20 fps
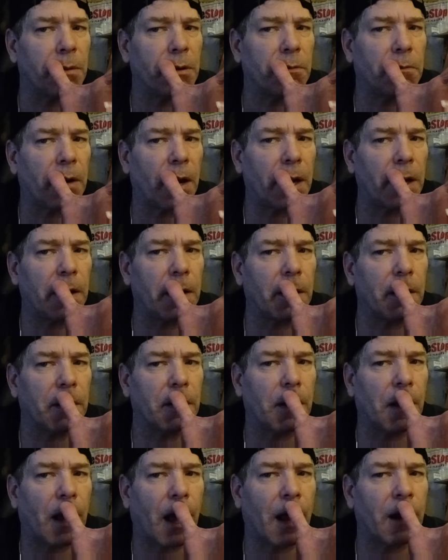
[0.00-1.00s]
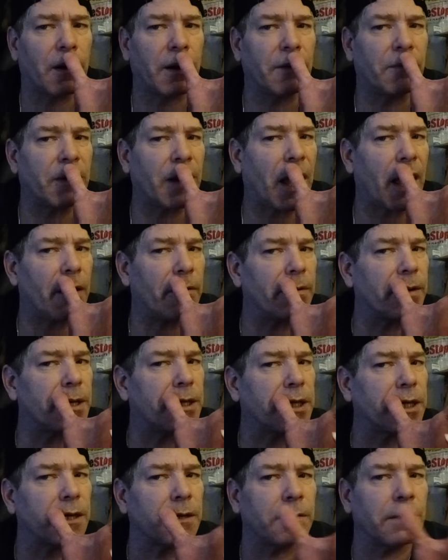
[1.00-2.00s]
me right here. I don't even have any
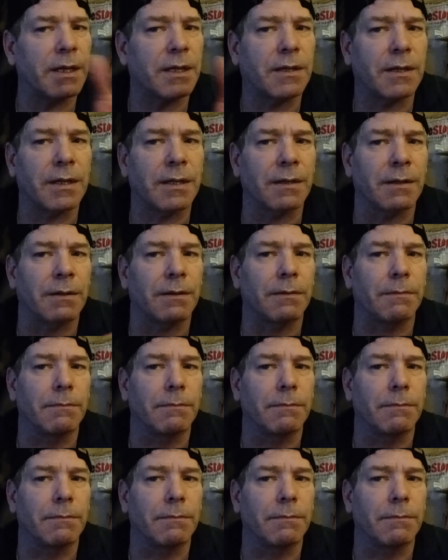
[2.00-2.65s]
cigarettes either.